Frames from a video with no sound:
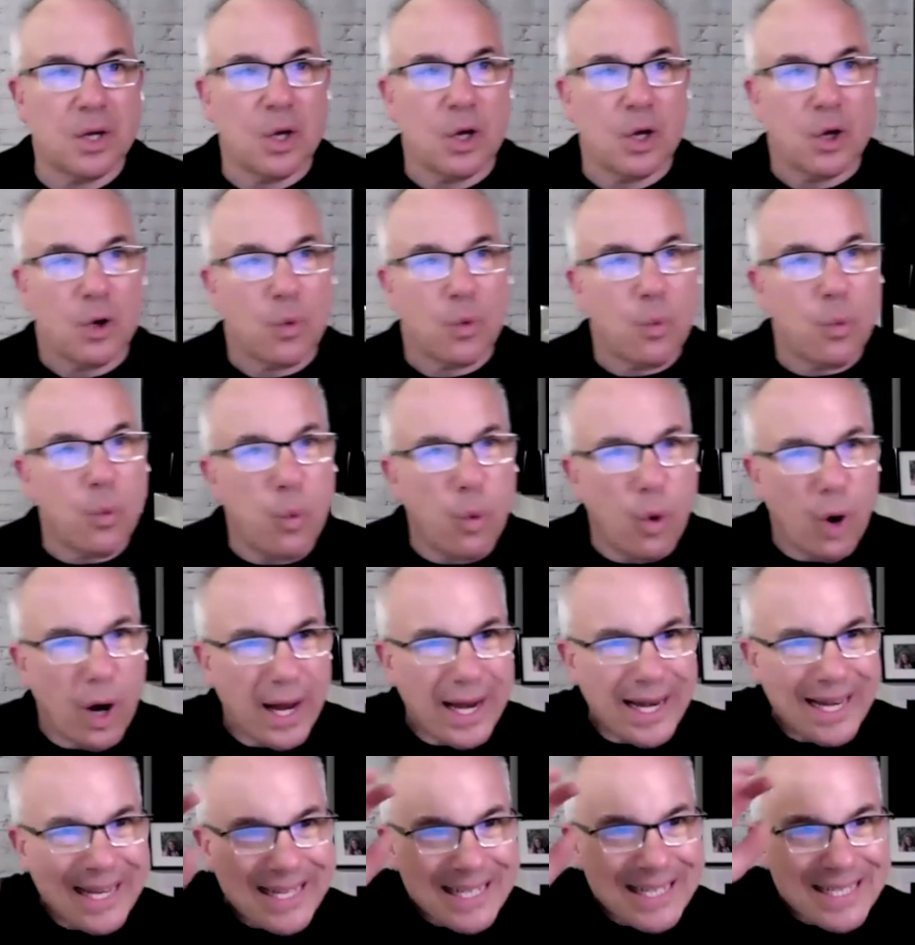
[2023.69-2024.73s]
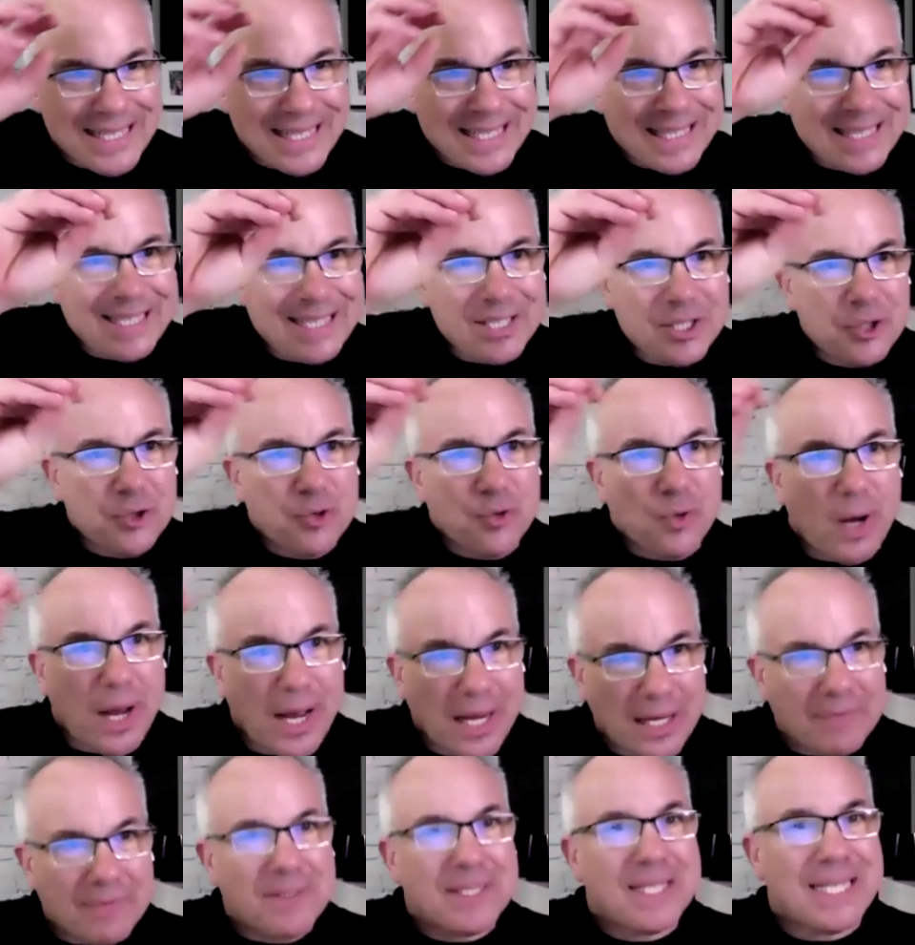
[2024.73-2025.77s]
What is it that
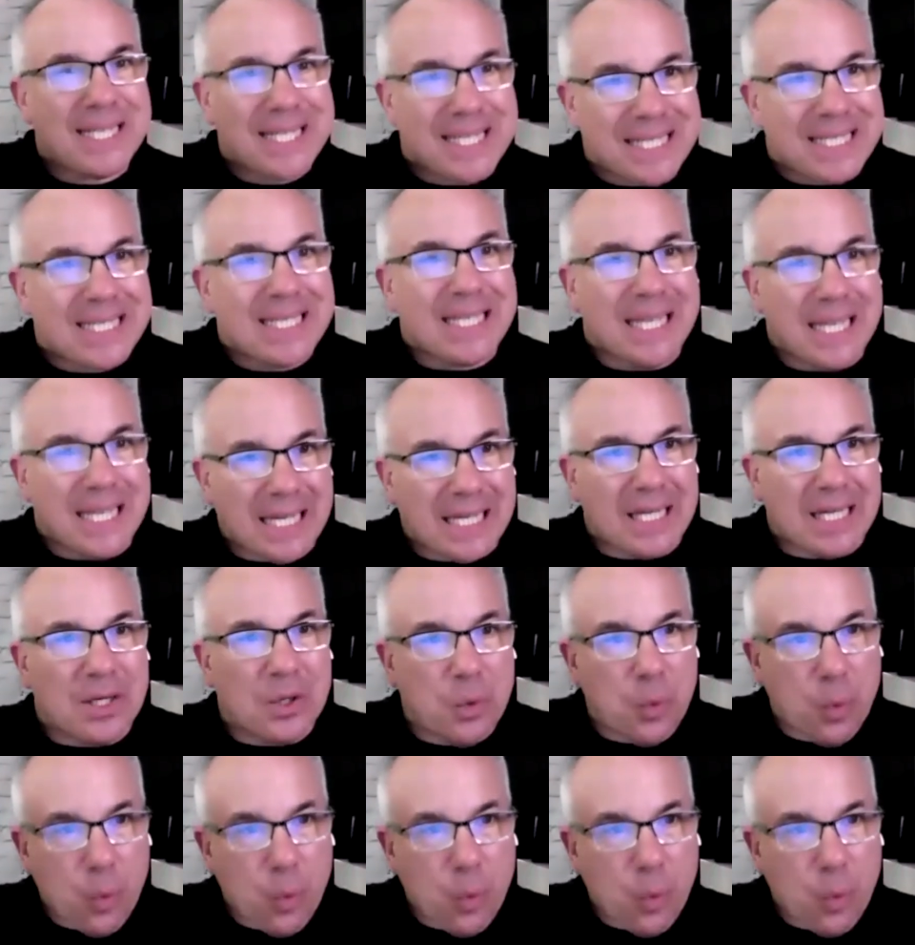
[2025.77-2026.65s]
drives this thing?